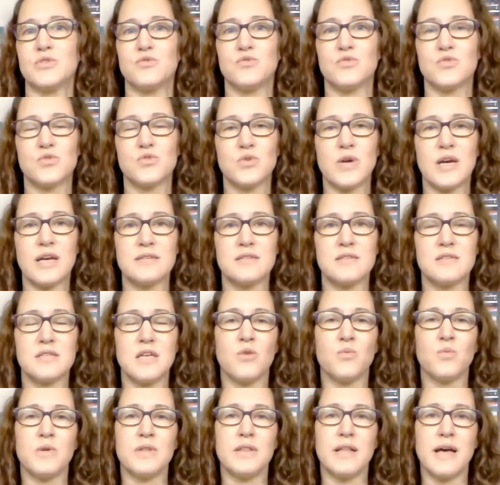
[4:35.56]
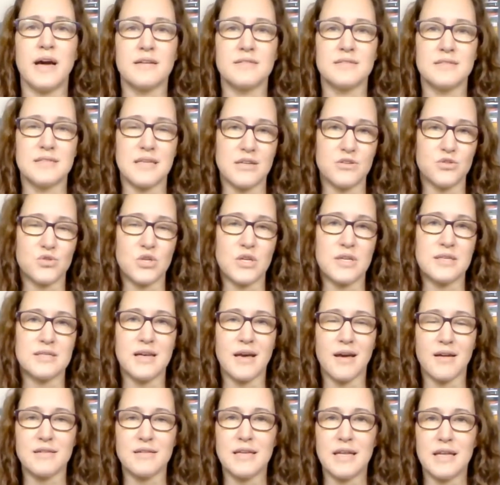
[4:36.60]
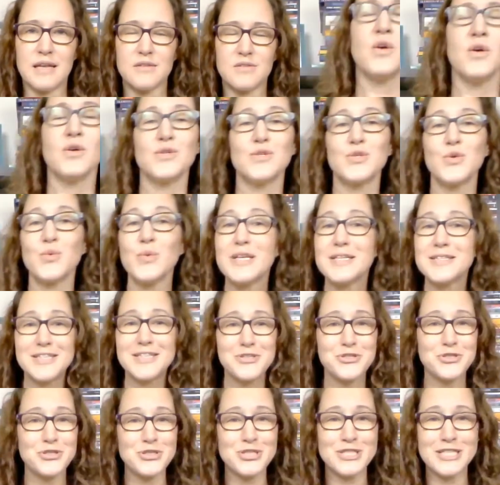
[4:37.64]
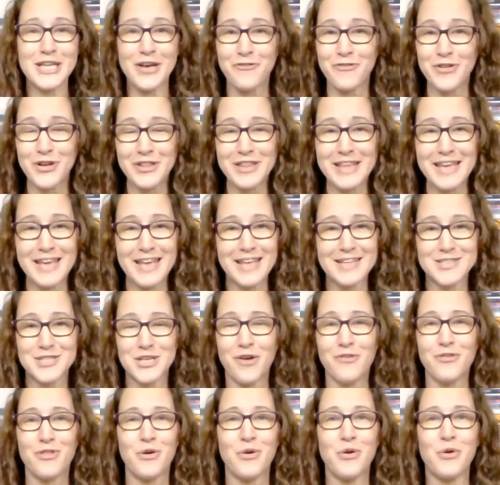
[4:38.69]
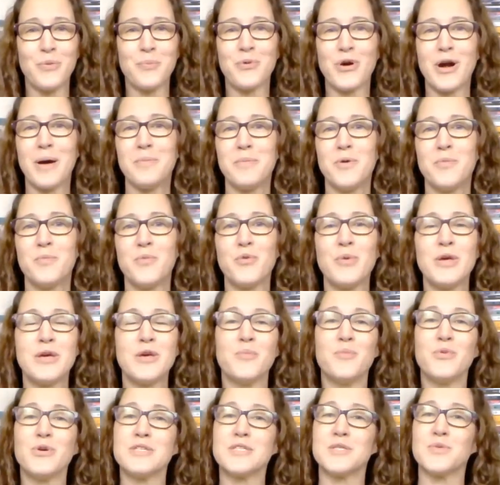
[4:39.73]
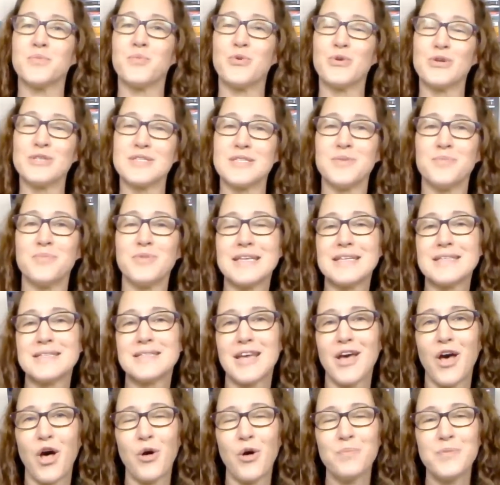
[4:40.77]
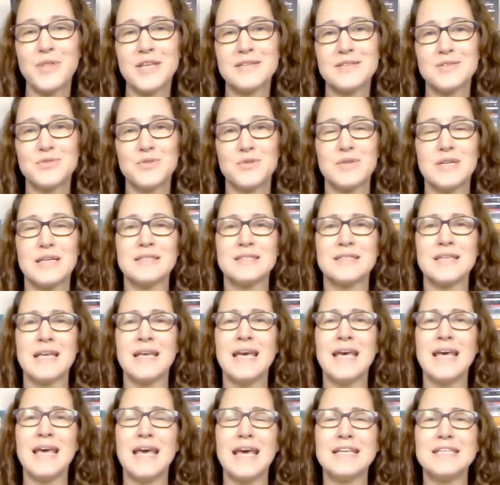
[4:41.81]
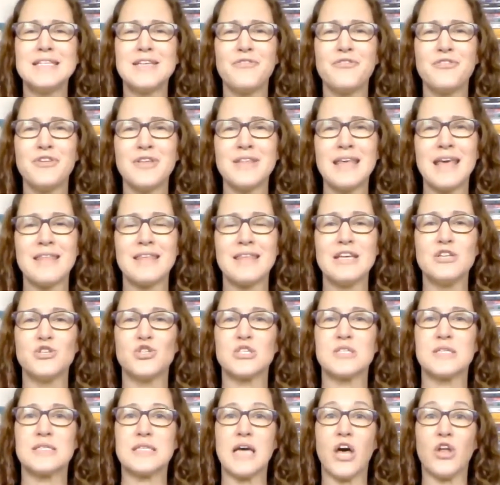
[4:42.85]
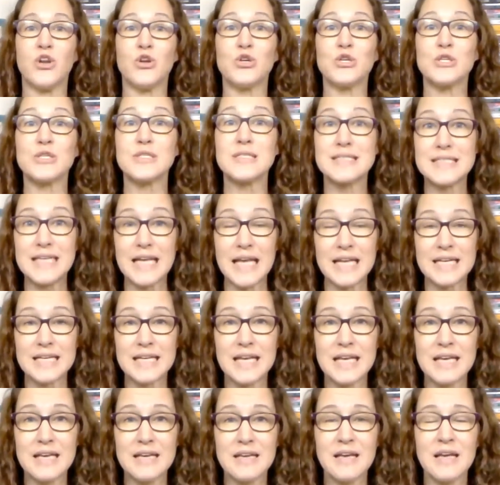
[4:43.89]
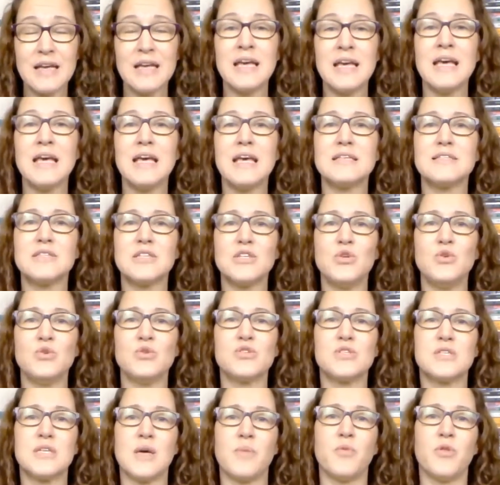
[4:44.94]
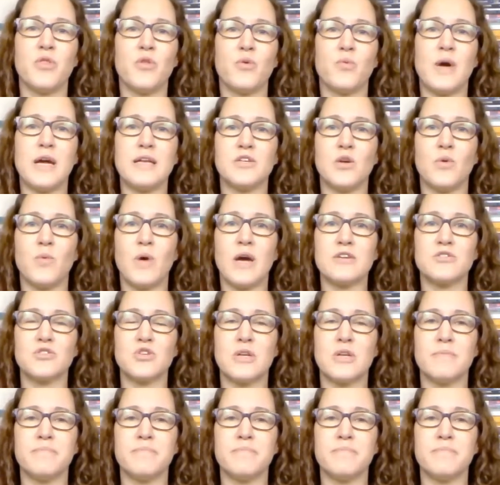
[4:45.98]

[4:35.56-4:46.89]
stress and relaxation techniques. So we as teachers definitely can't solve the whole problem, but we can put supports in place to help these students. And definitely, I think just understanding is a huge step in the right direction.